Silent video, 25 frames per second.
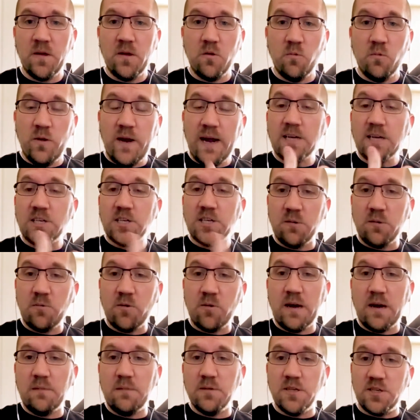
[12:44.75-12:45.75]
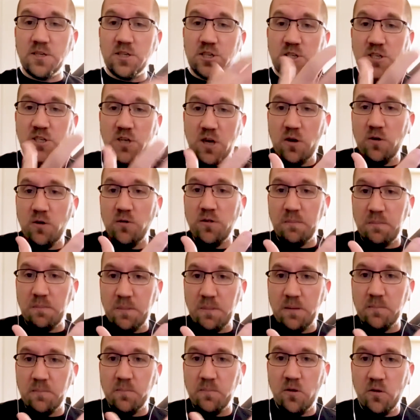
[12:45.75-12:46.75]
We actually were able to show the
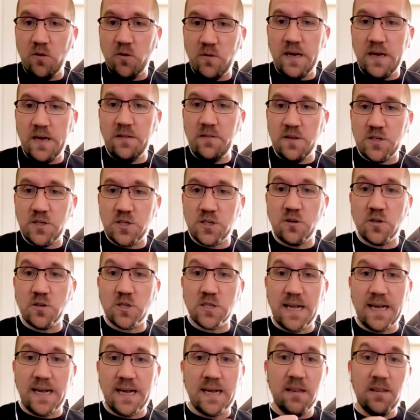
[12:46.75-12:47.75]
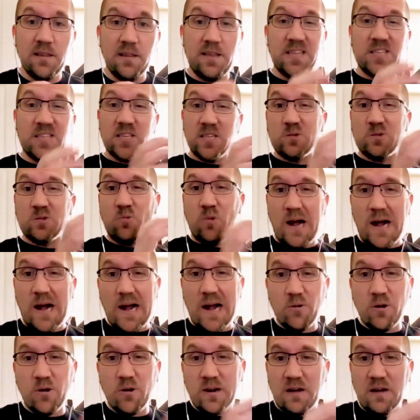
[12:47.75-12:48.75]
people in the church, like, this is
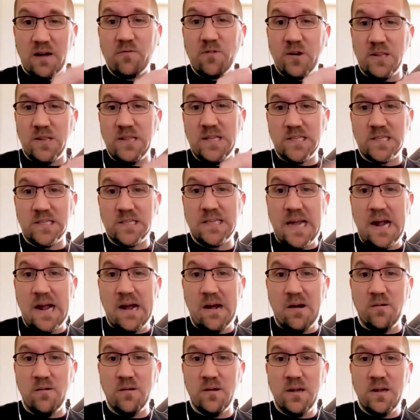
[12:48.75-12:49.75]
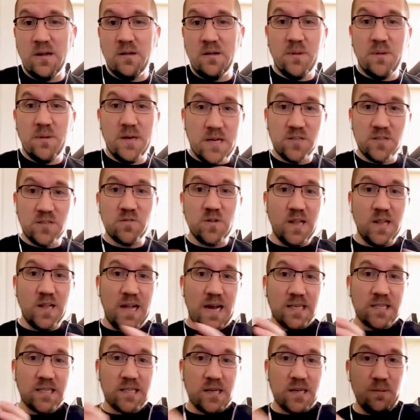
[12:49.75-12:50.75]
why we're covering this now. Because for the
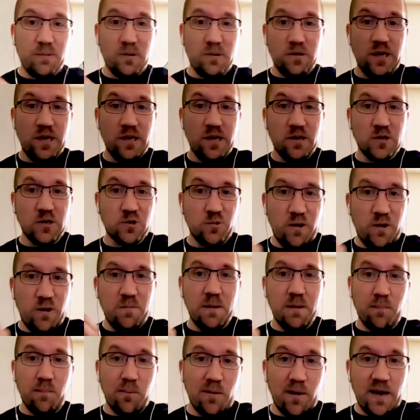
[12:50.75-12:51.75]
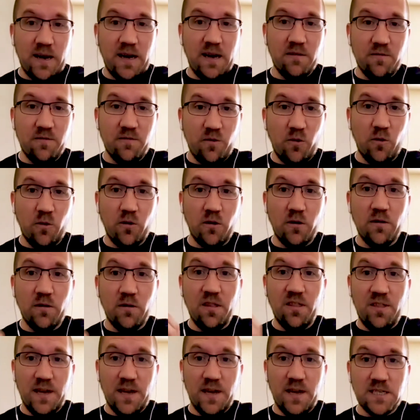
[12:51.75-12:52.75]
last couple of years, we've been praying for
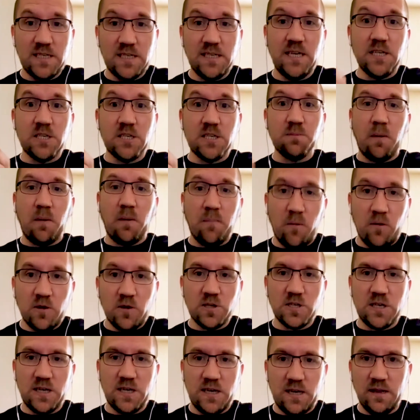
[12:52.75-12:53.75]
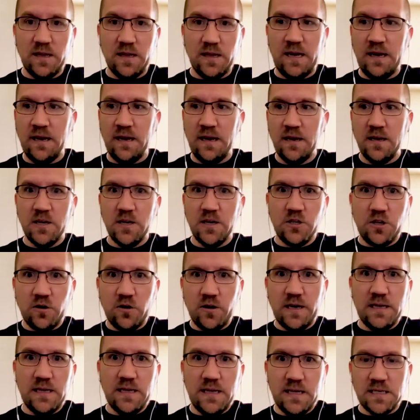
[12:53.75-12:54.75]
this disproportionately
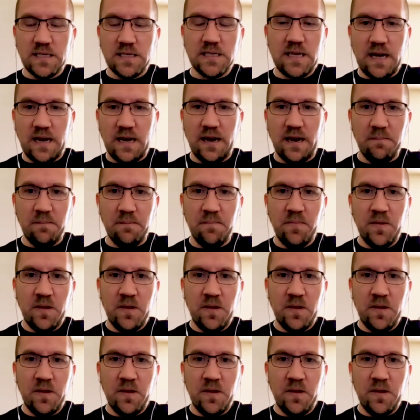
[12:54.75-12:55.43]
during this time.